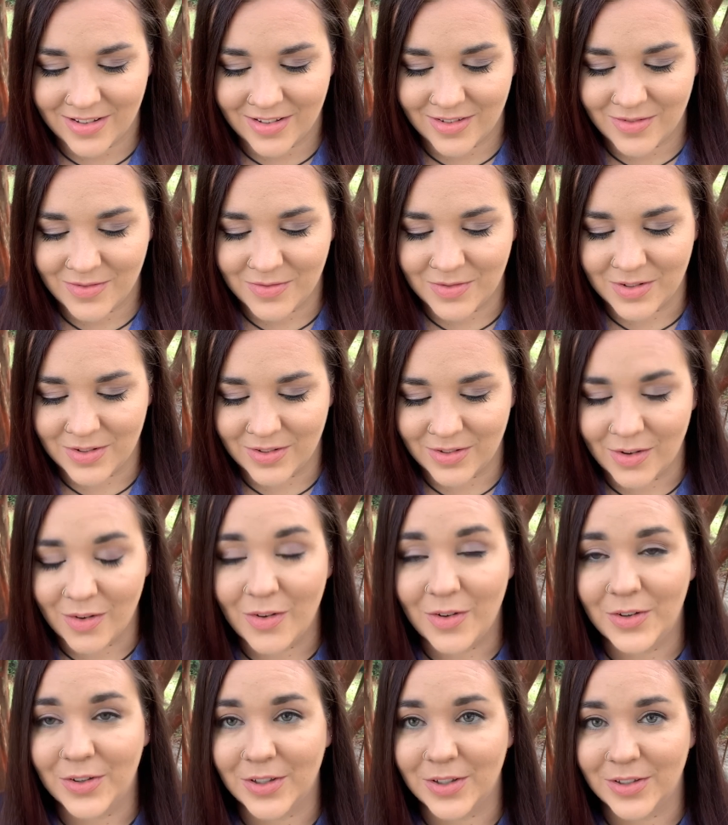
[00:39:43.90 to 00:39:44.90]
what, the
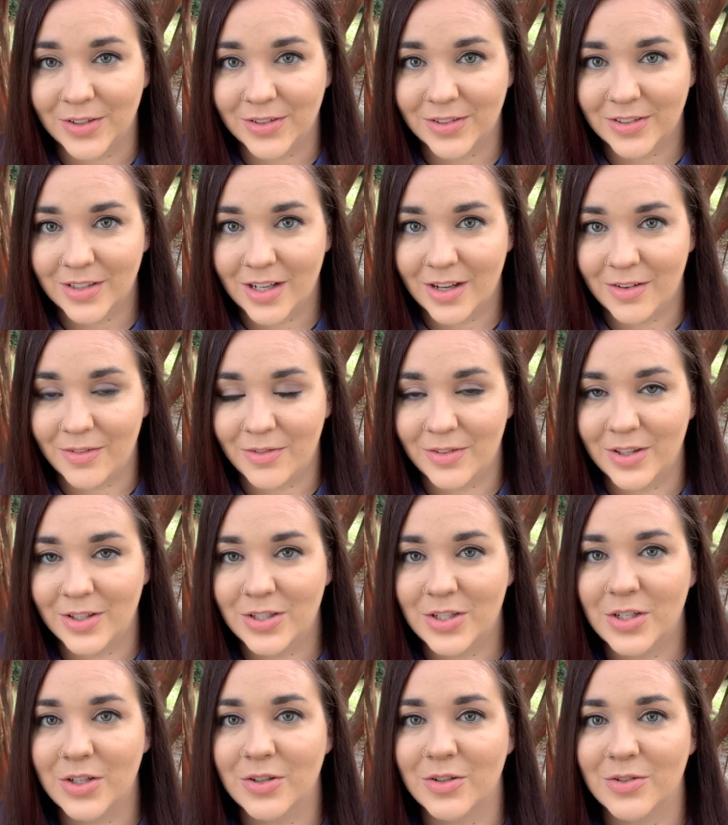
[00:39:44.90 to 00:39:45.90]
older of the
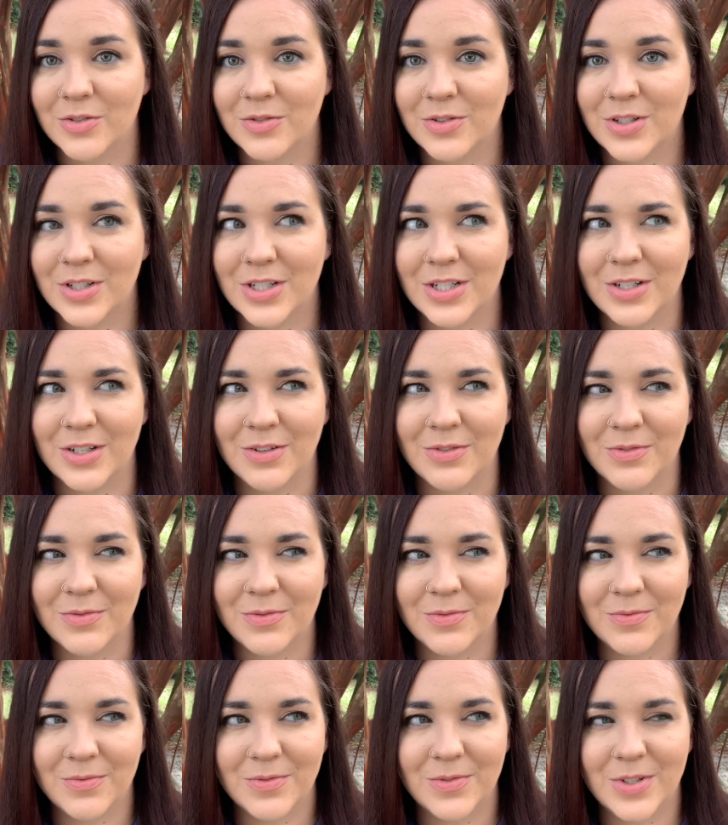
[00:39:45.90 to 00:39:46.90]
two, she
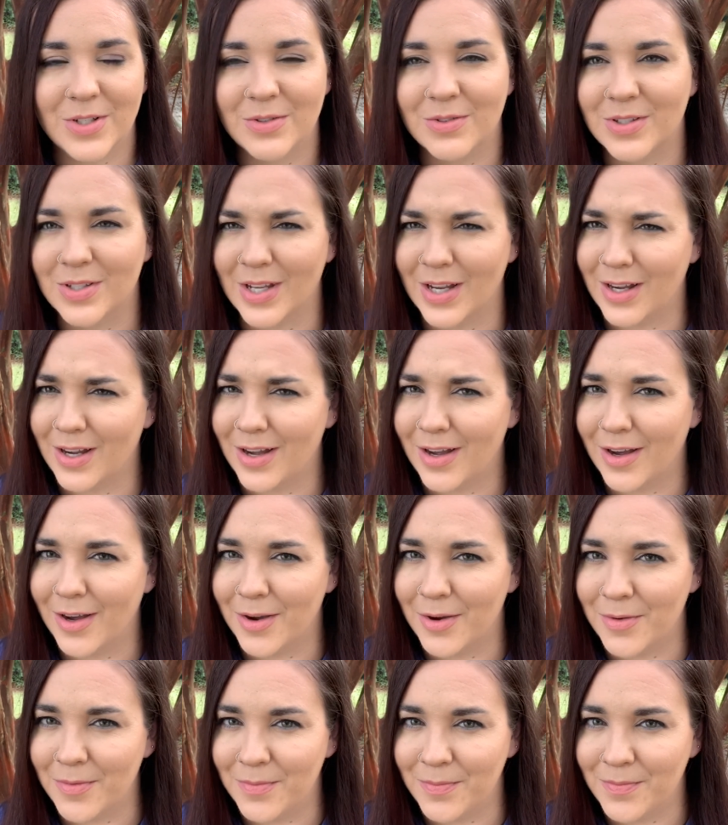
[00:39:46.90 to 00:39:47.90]
she was like,
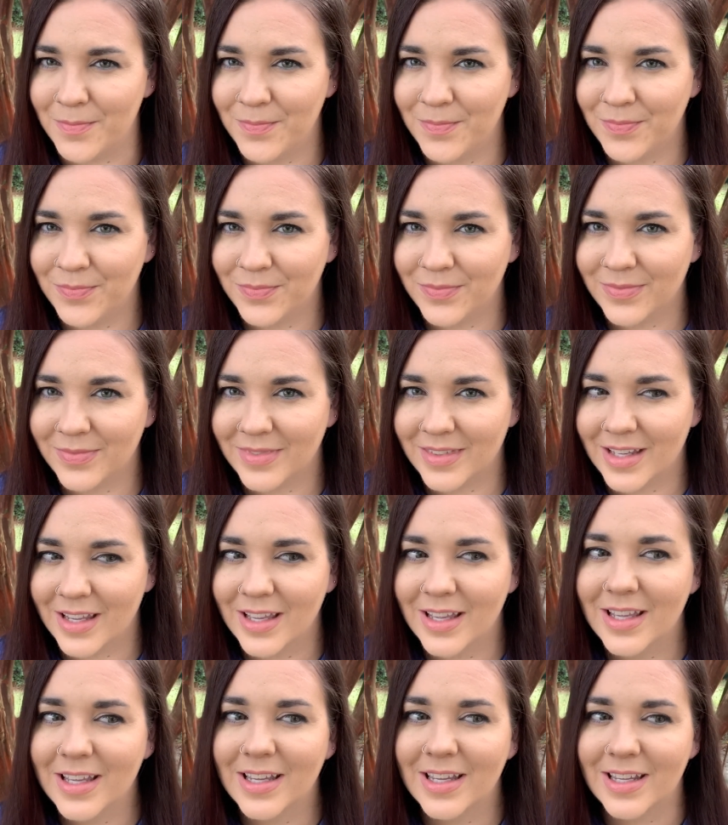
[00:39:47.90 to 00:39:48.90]
um,
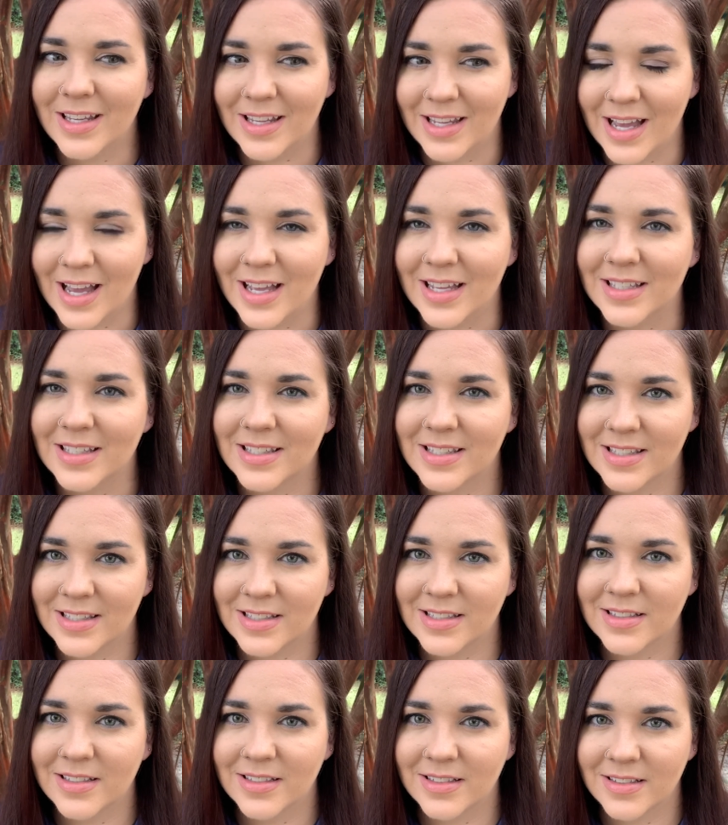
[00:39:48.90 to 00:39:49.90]
yes,
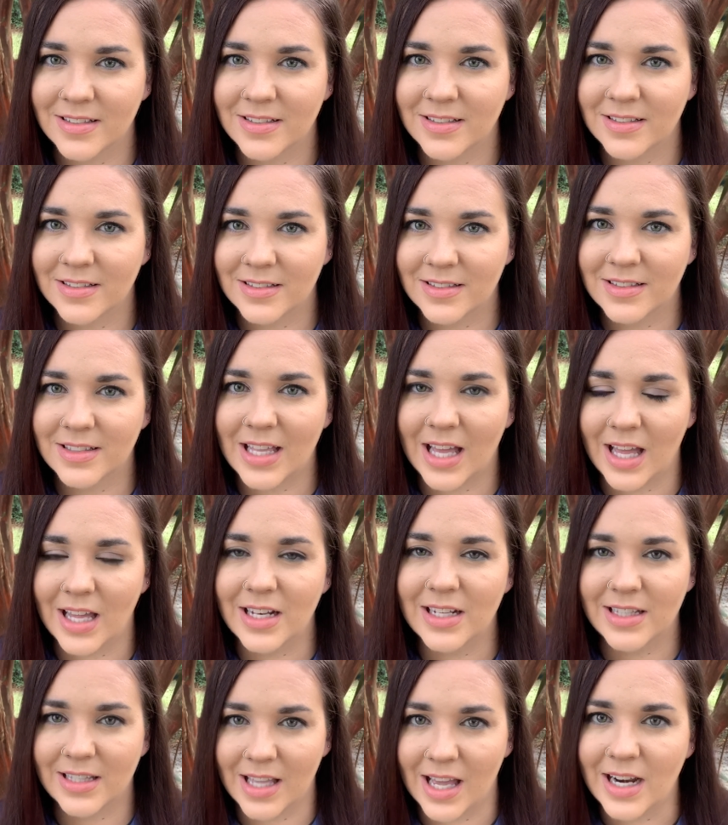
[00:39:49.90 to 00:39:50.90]
that
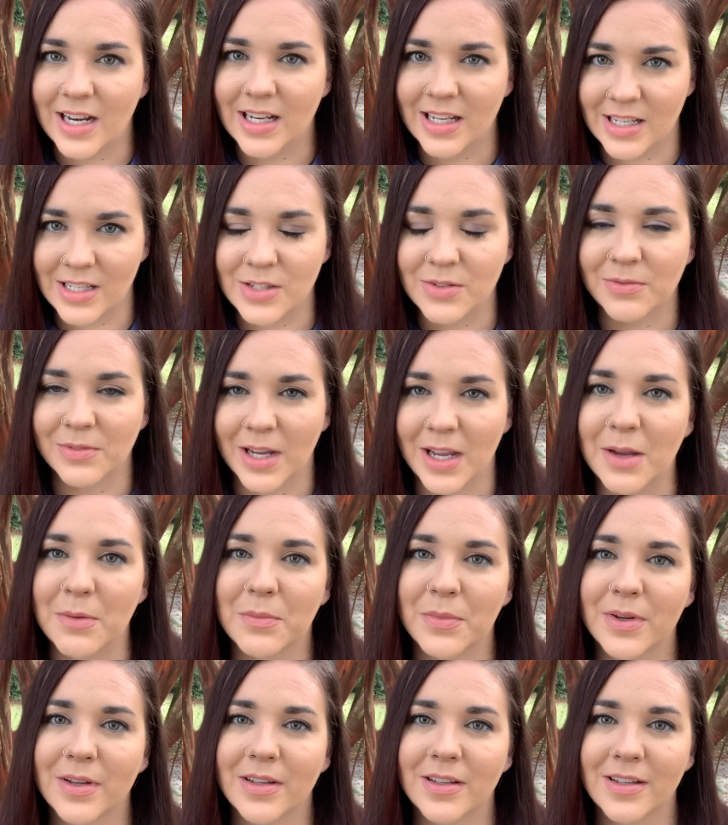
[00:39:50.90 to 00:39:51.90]
that is rape.
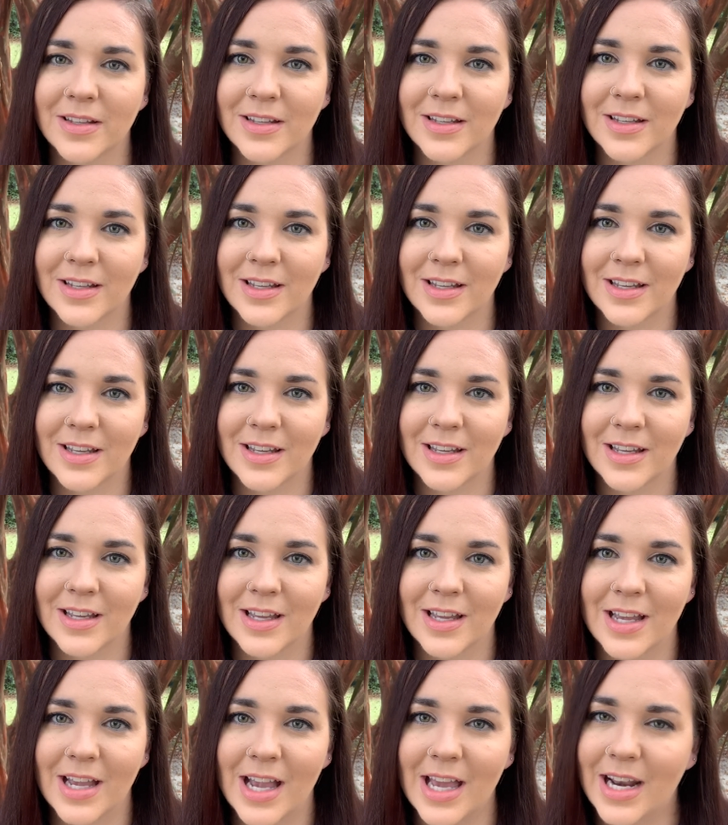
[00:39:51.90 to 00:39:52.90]

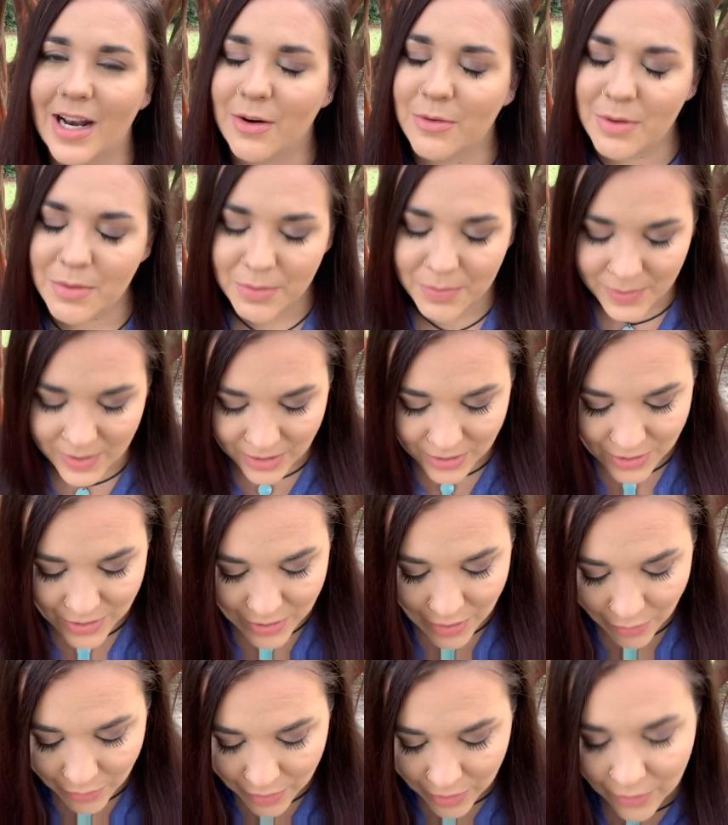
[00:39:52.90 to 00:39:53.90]
And I remember being
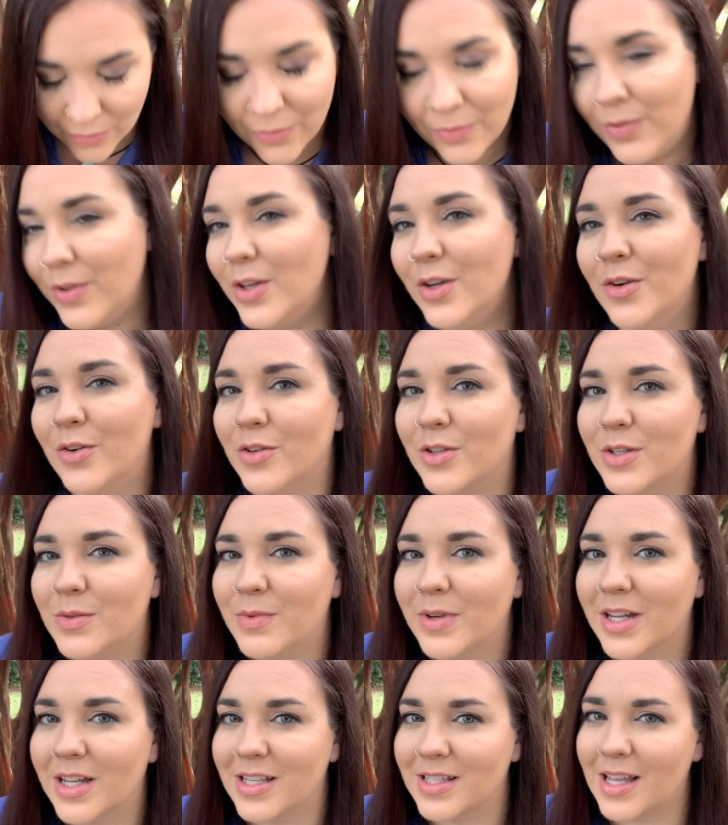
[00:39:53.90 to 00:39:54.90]
so confused
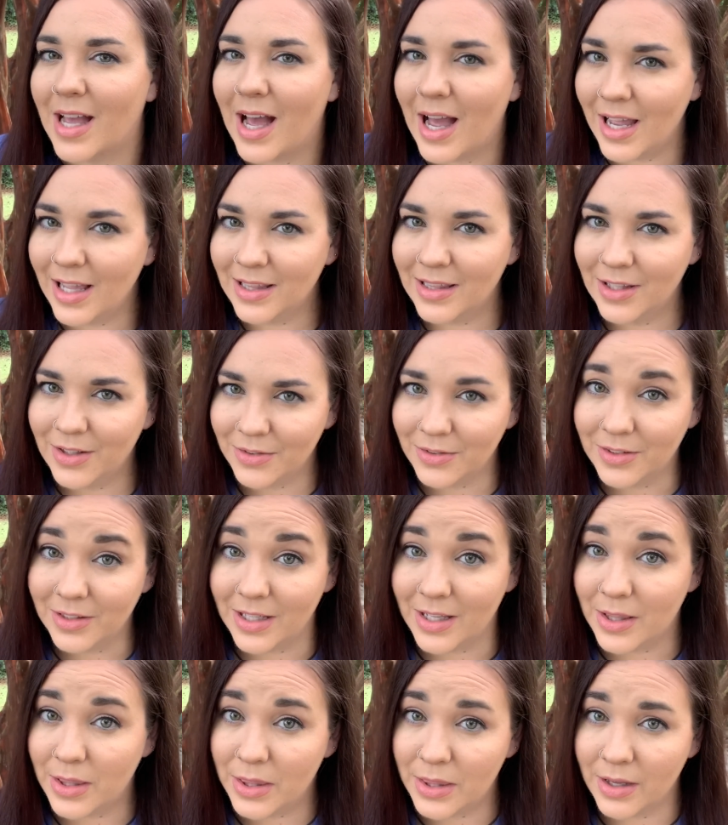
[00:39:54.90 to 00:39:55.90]
because I
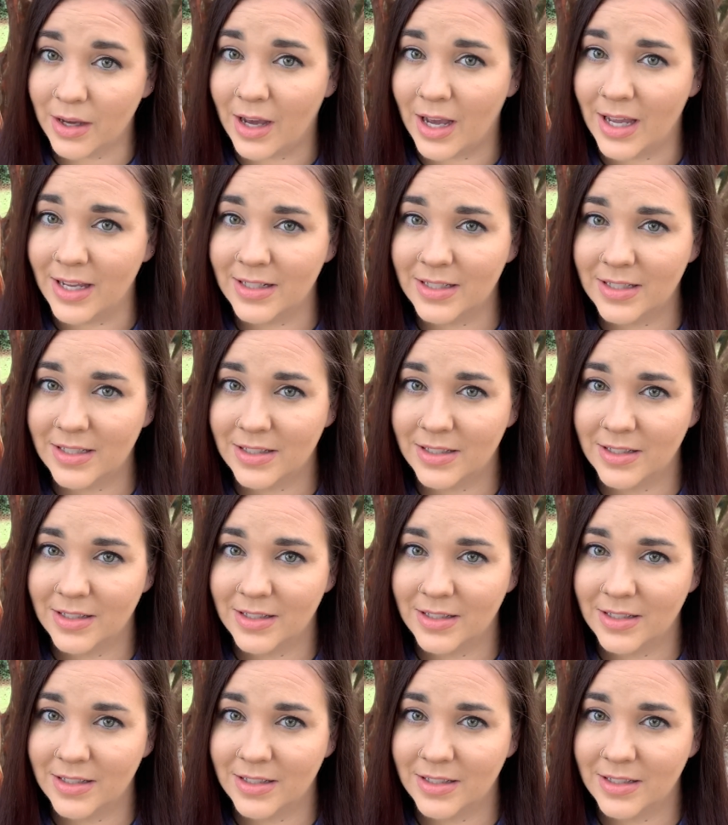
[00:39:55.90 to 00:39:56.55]
literally thought